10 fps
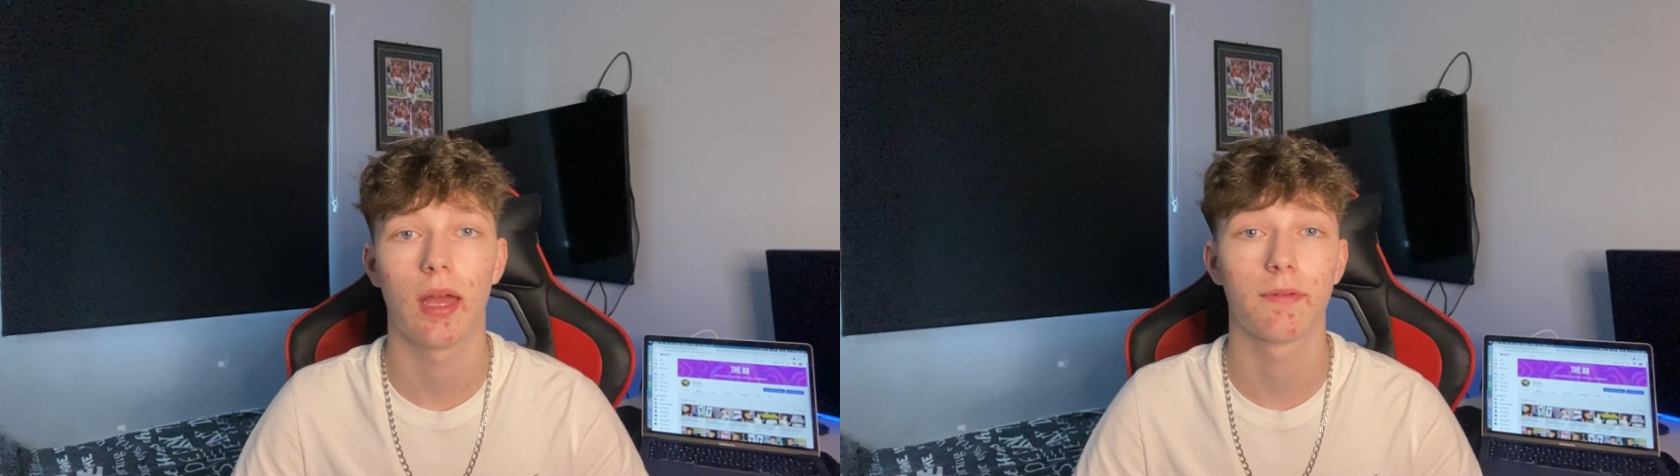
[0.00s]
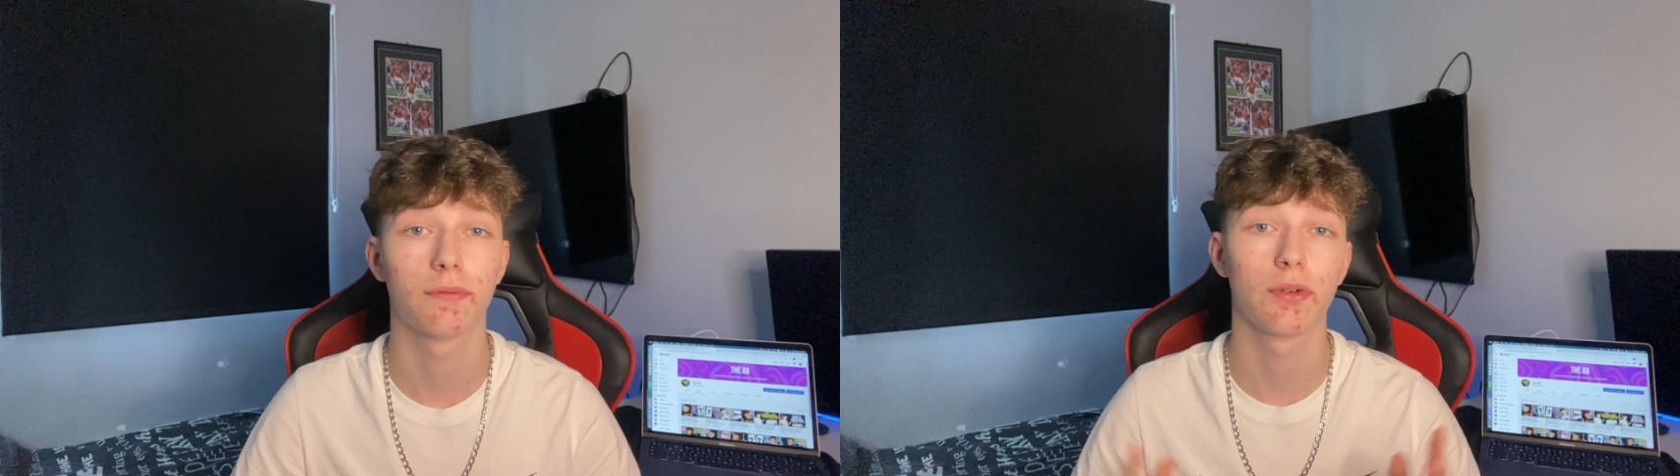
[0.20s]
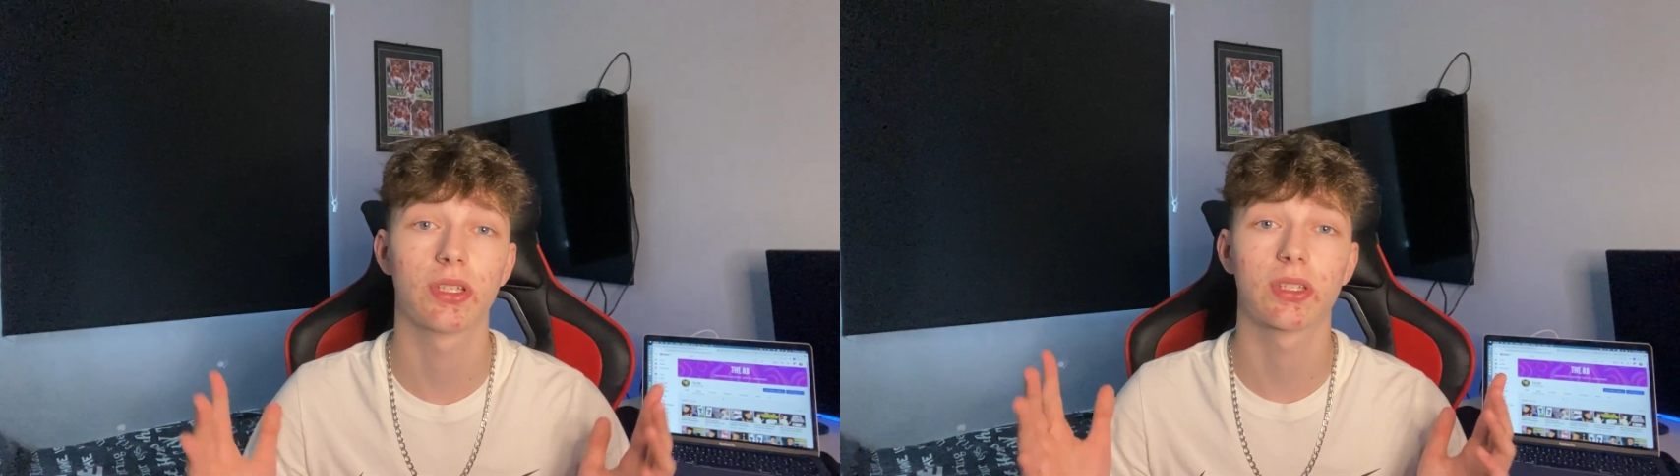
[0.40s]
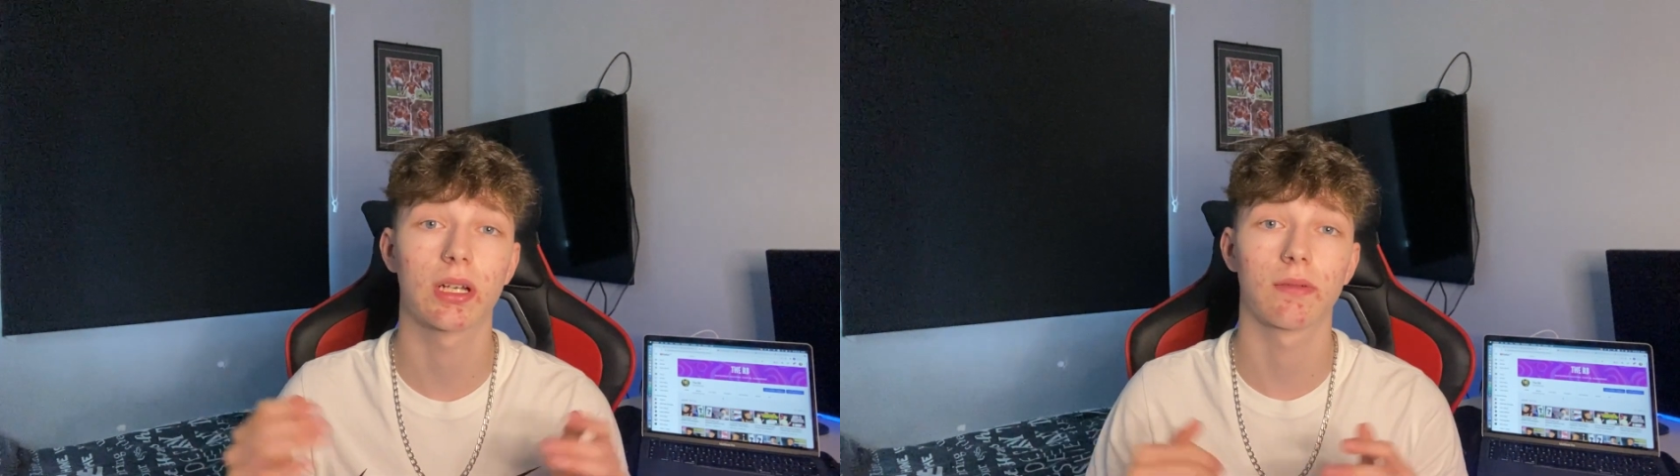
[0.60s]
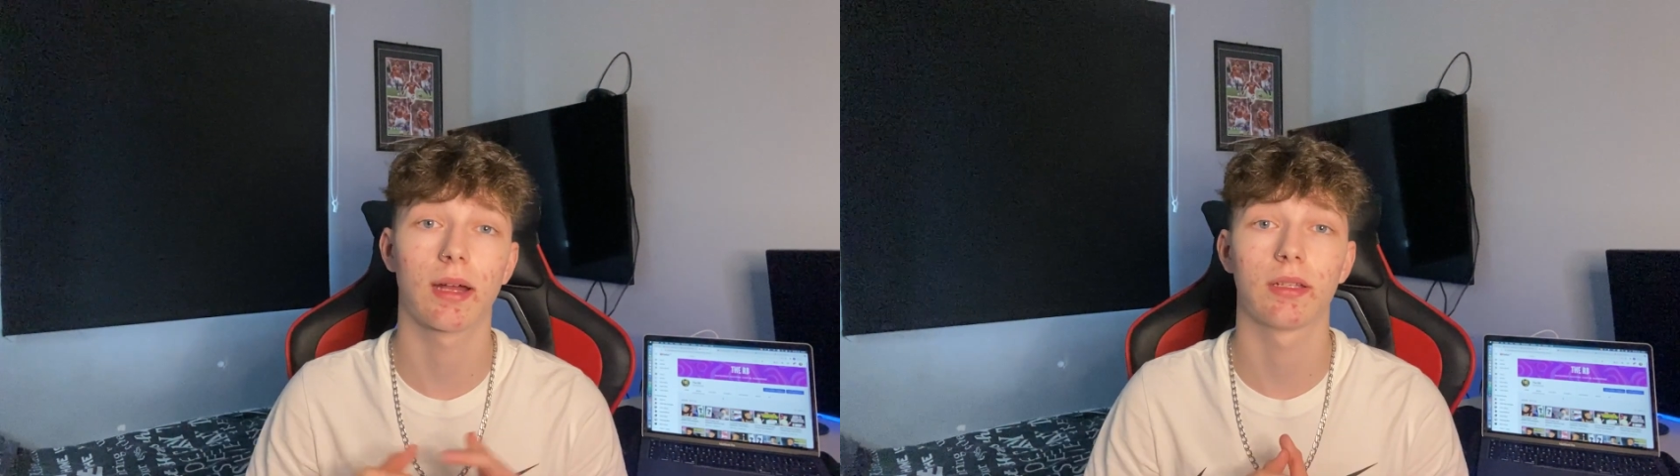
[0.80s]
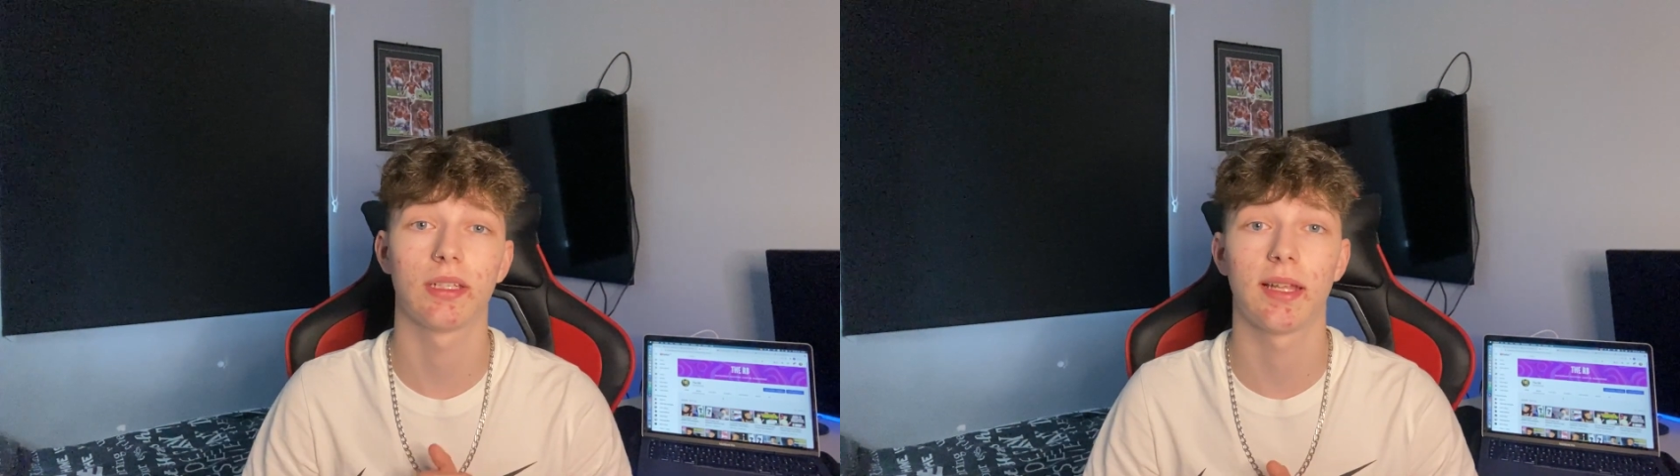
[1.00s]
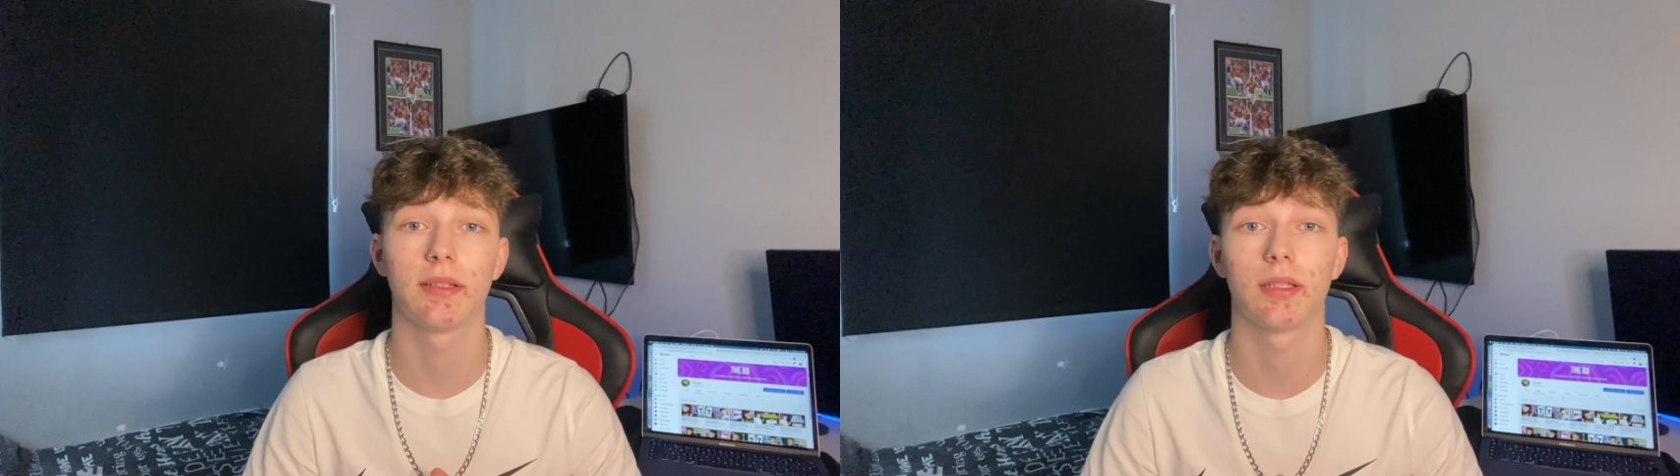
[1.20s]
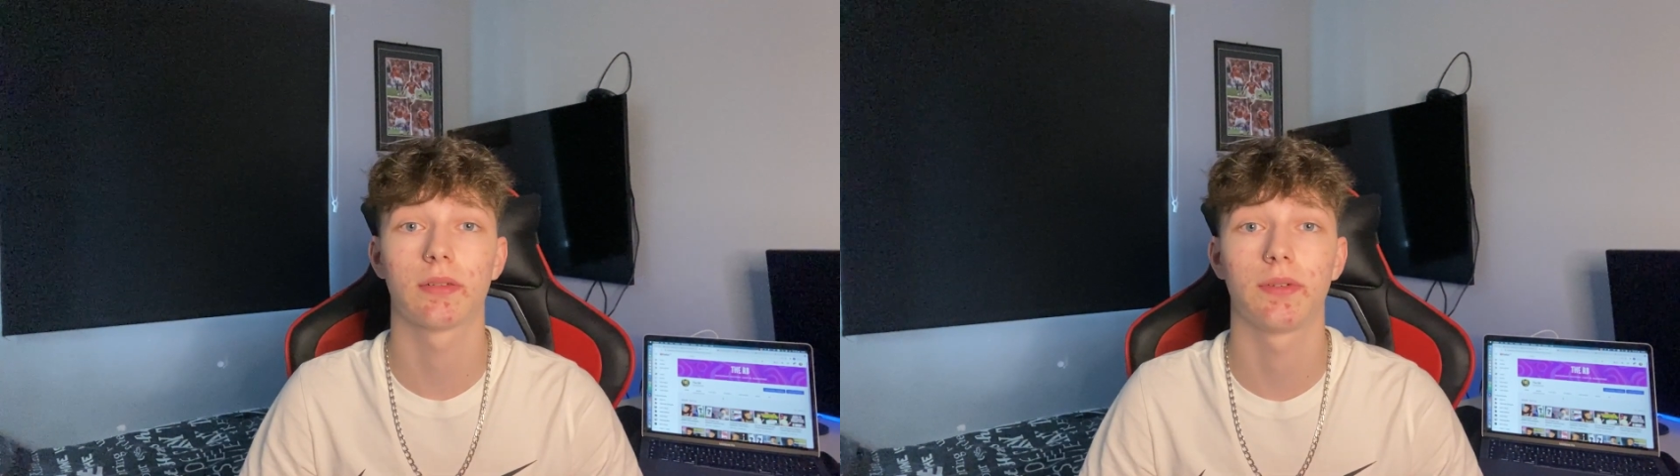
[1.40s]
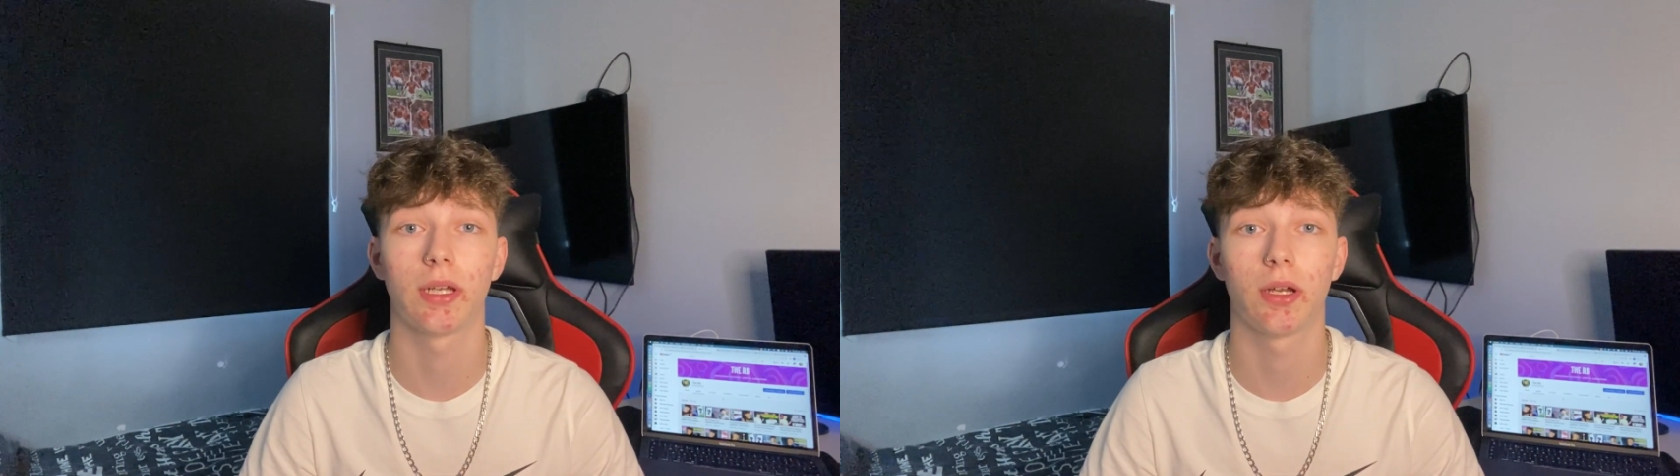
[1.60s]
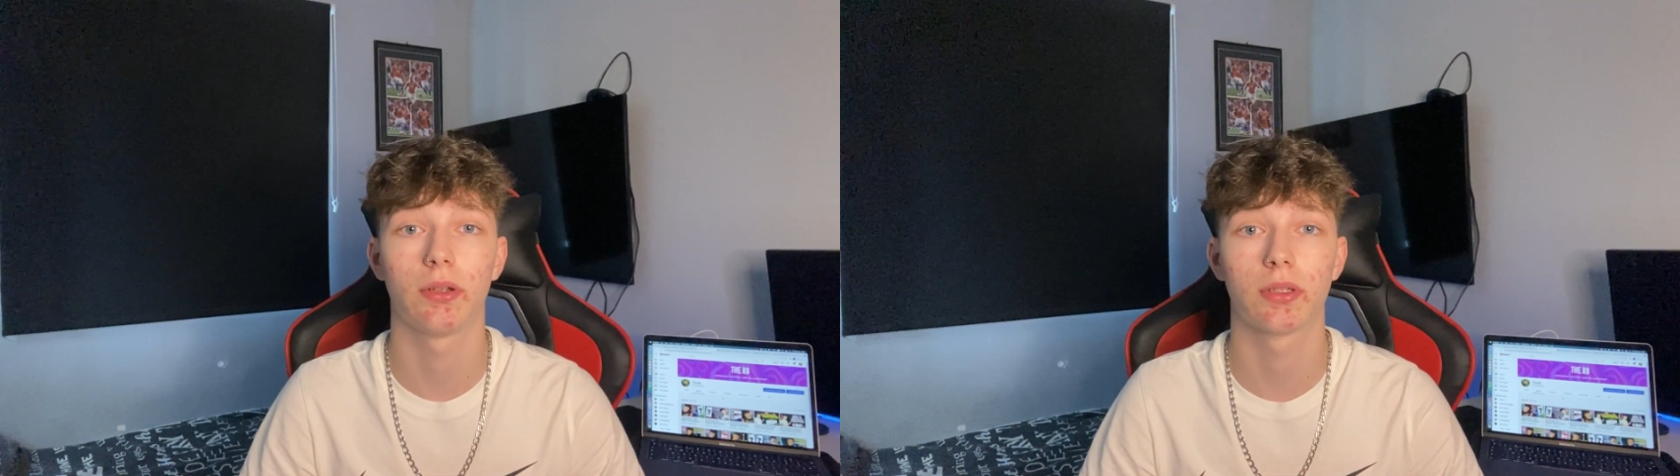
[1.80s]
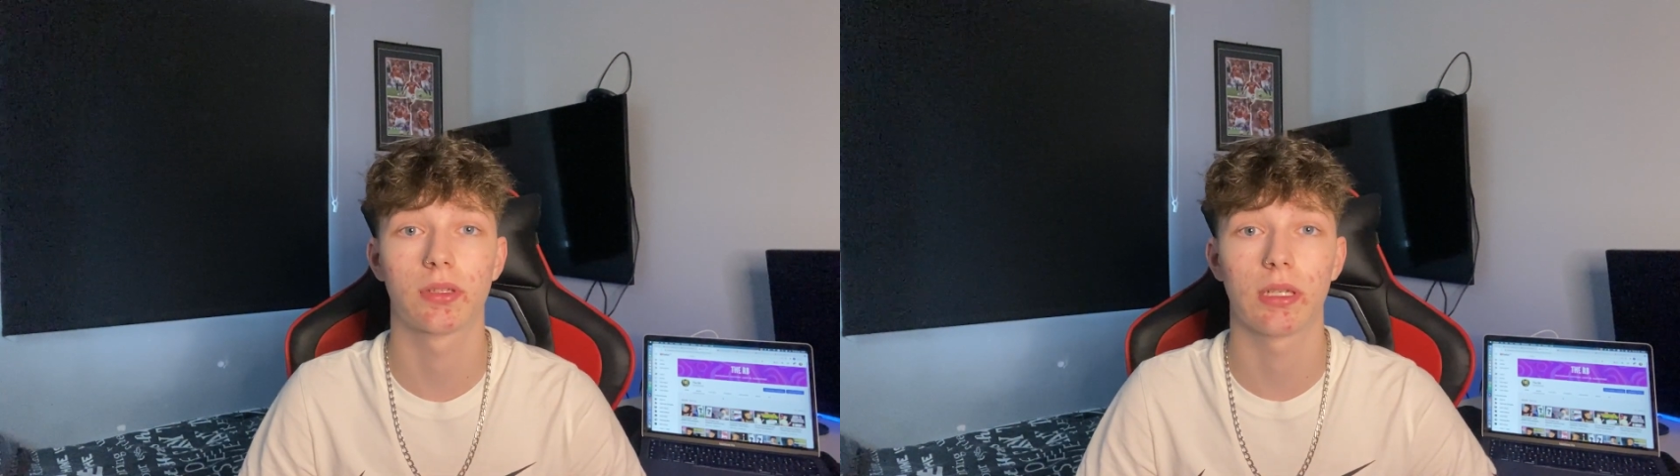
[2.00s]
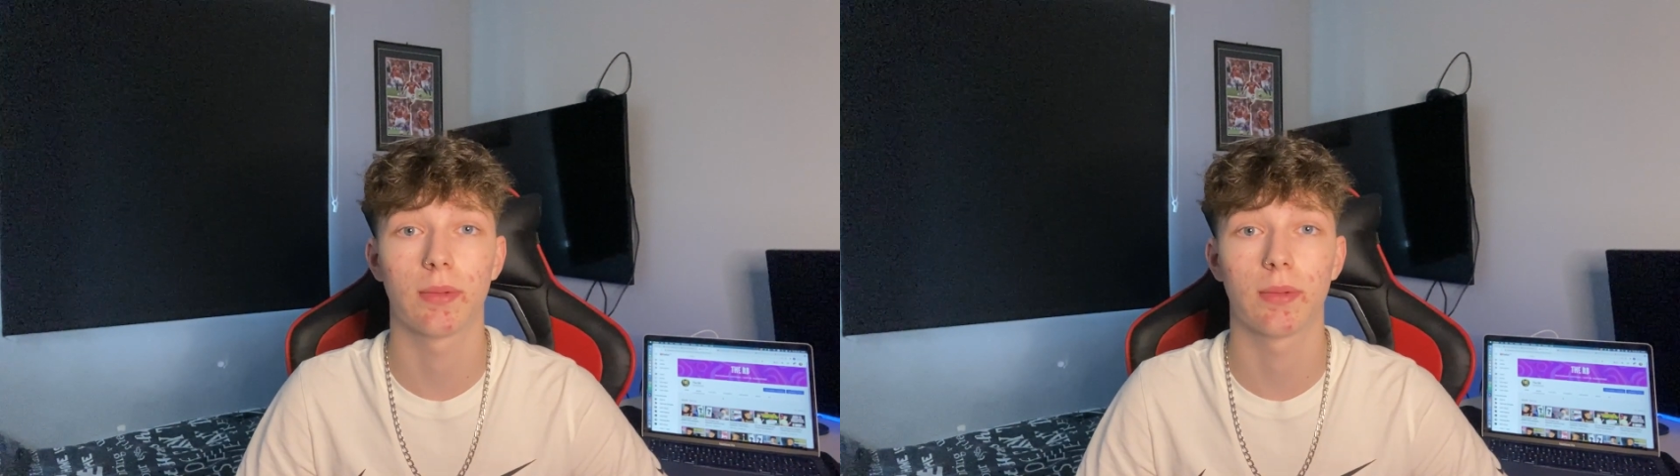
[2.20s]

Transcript: And feel free to stick around at the end of this video to see